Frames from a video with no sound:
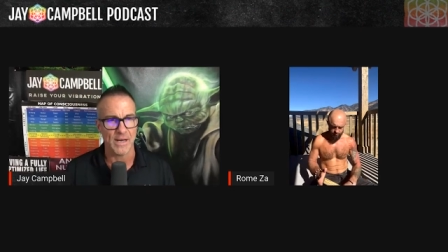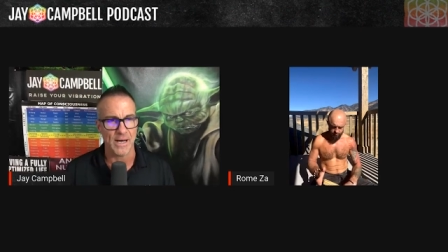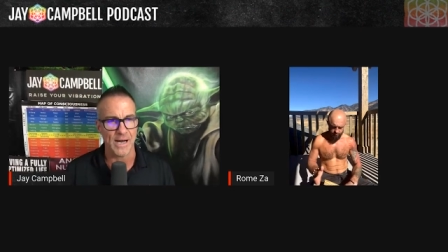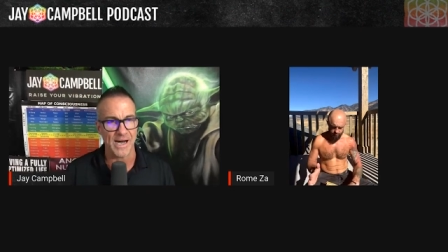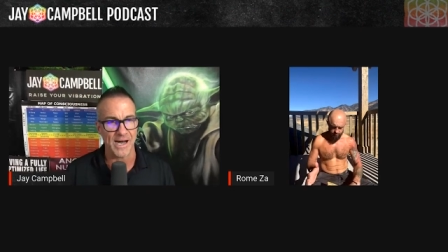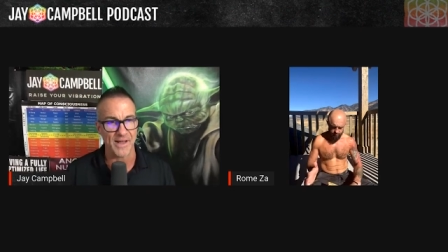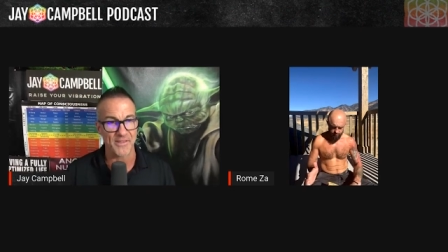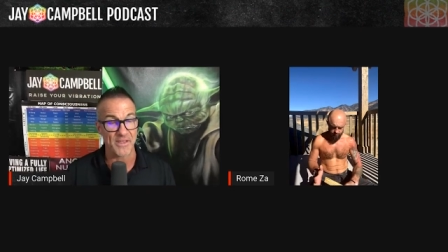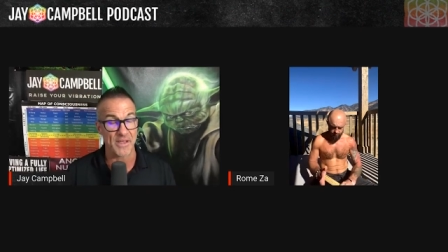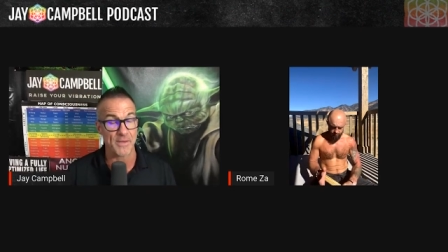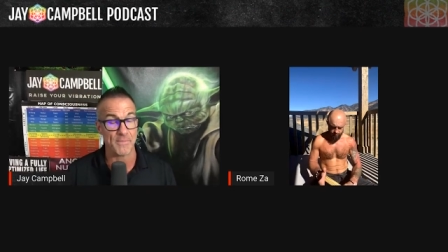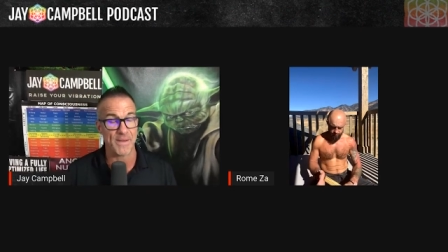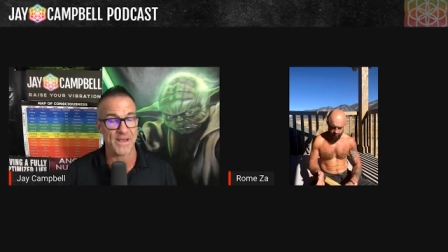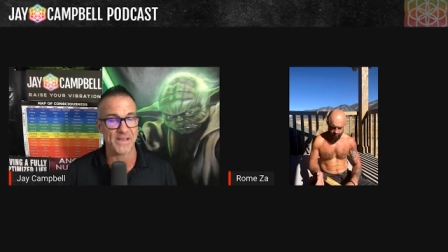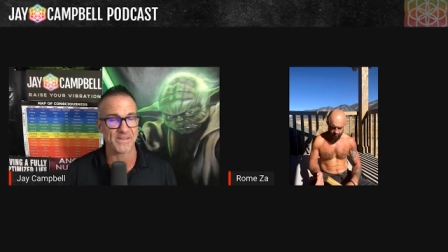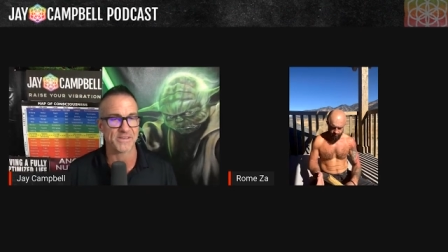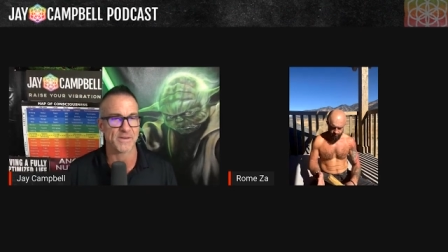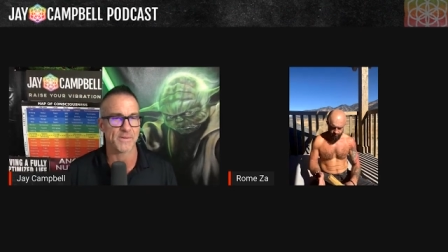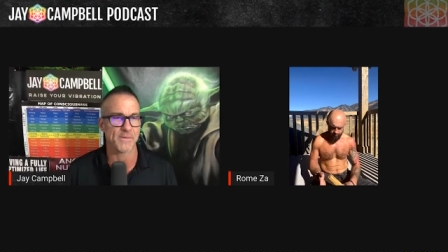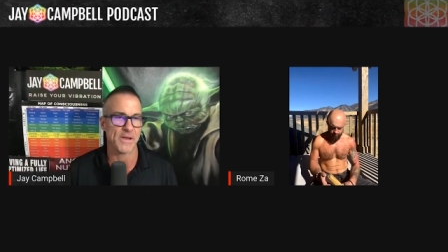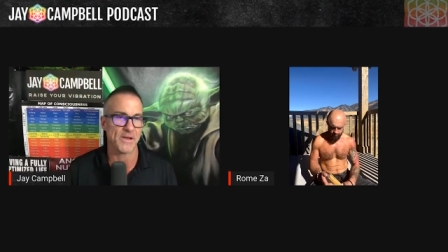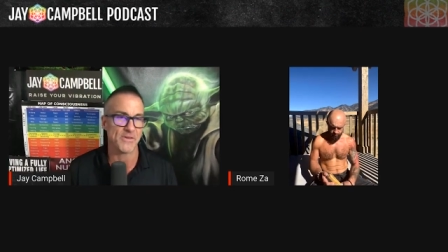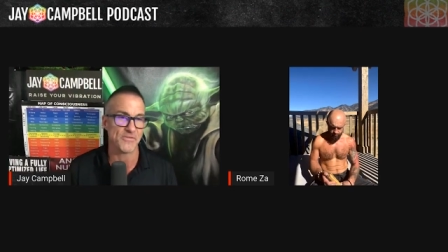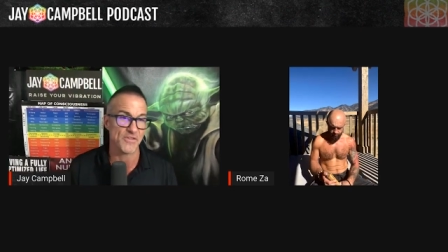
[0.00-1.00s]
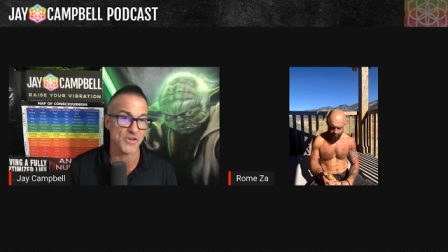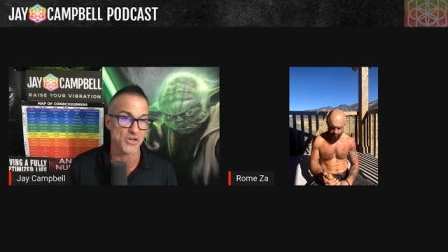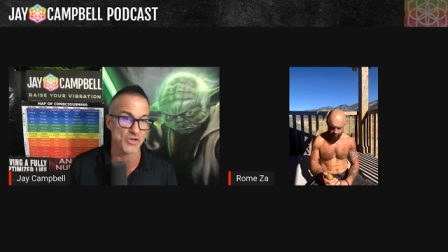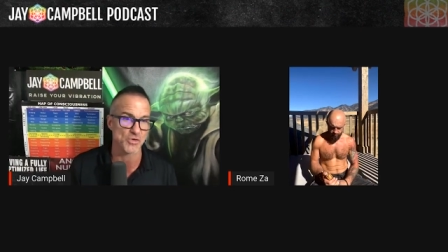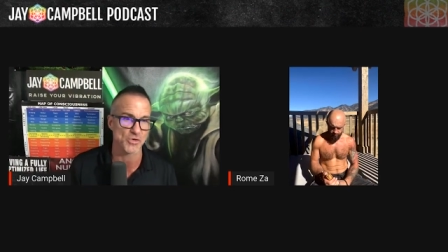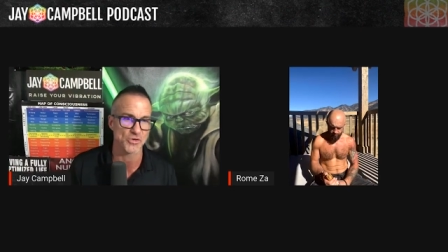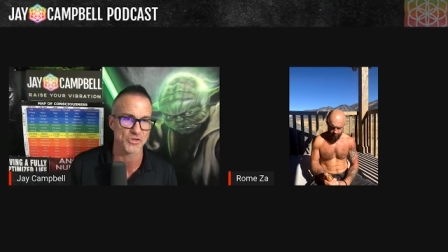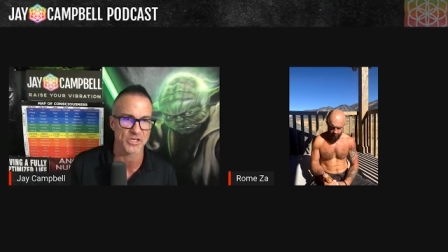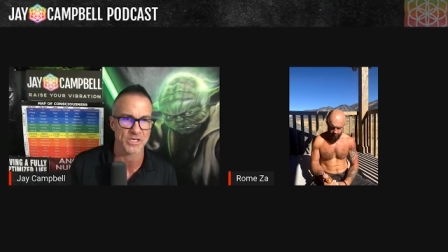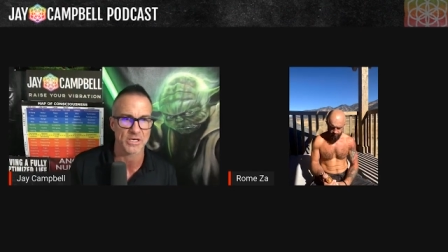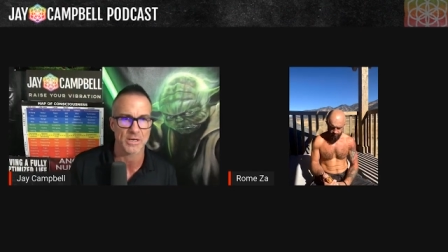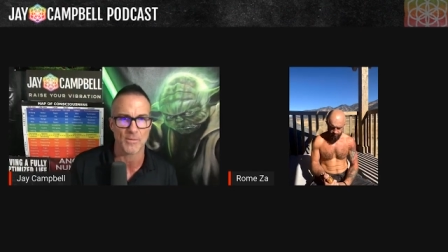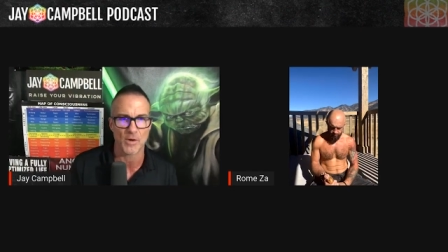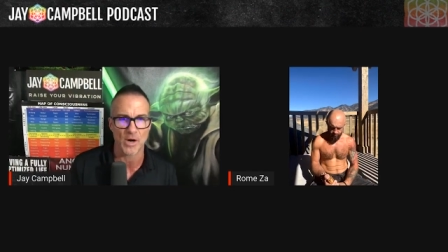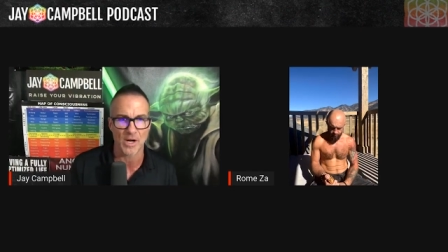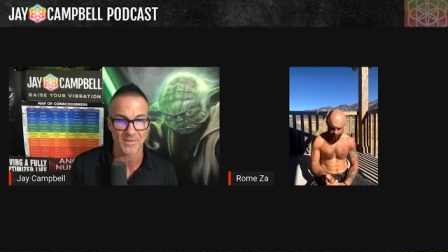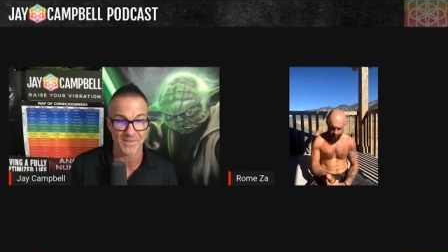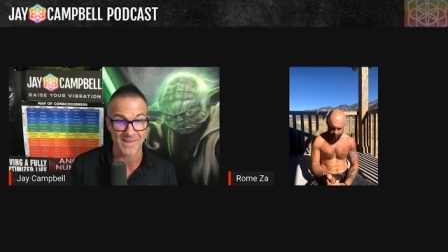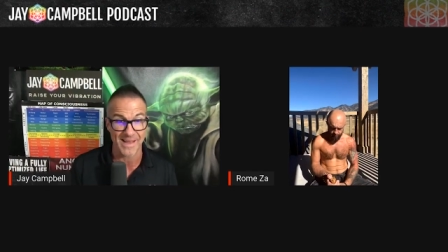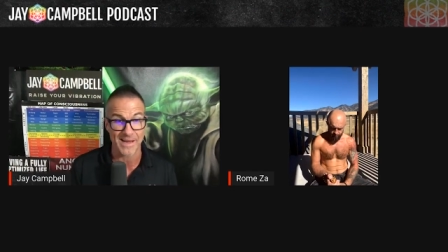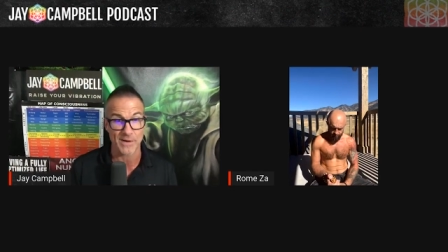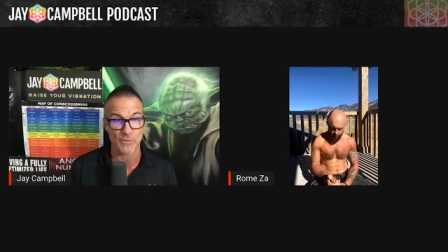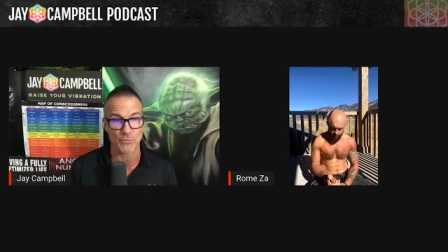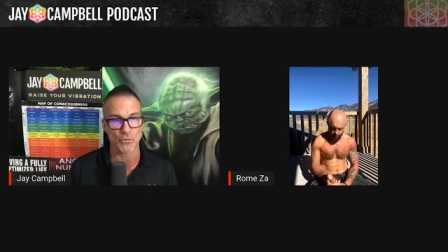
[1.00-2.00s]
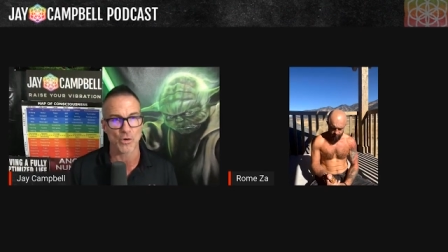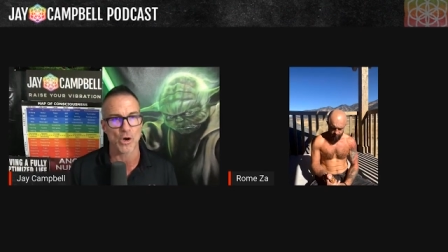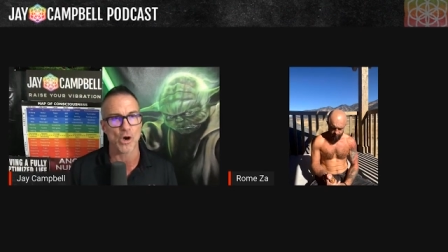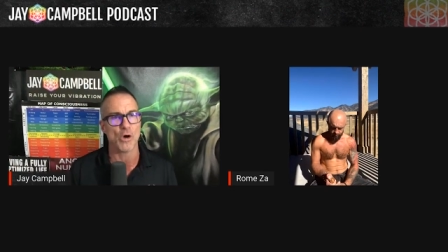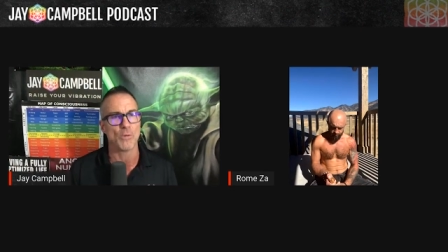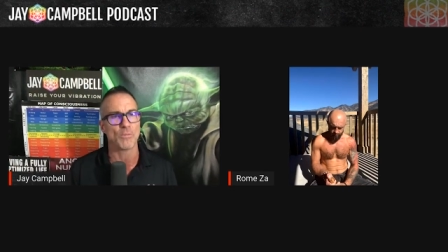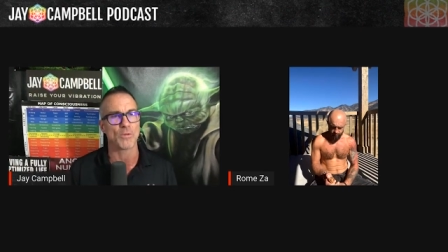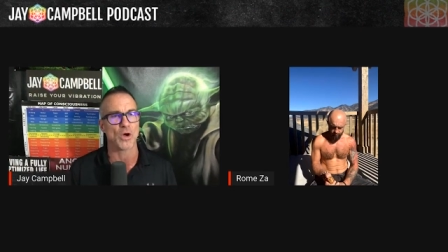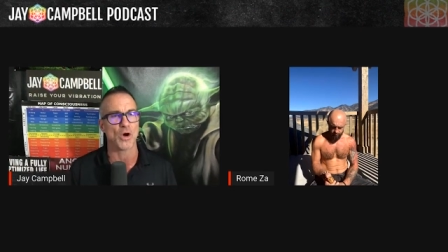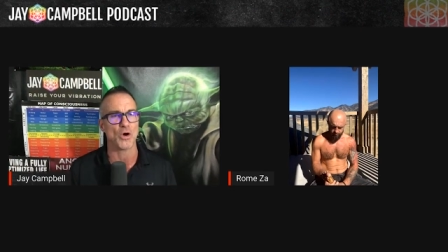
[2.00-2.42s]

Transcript: uh, the amazing individuals that come on, like Rome.